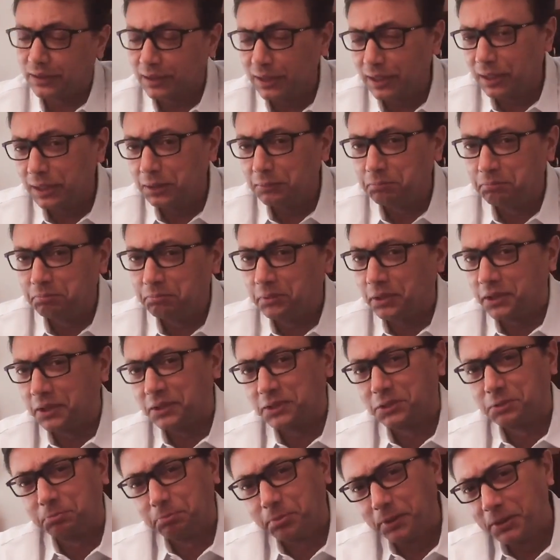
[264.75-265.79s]
cup, make
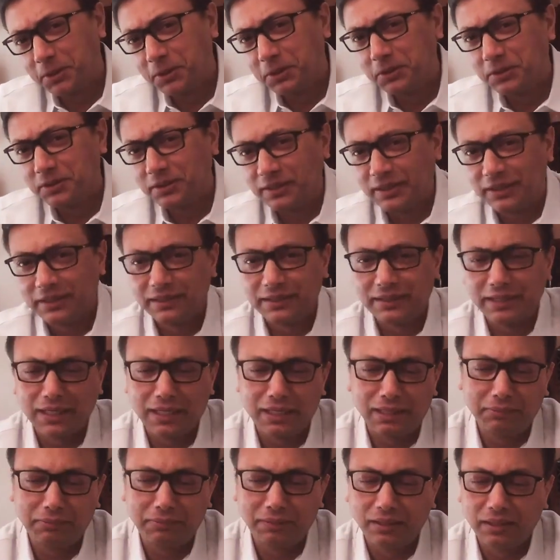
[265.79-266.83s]
a spill, clean it
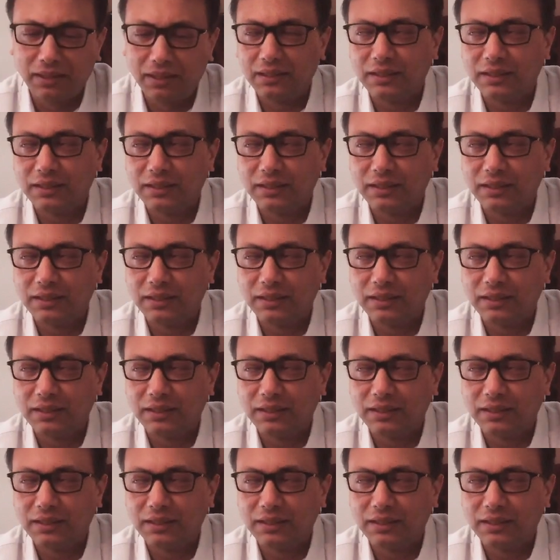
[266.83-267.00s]
up.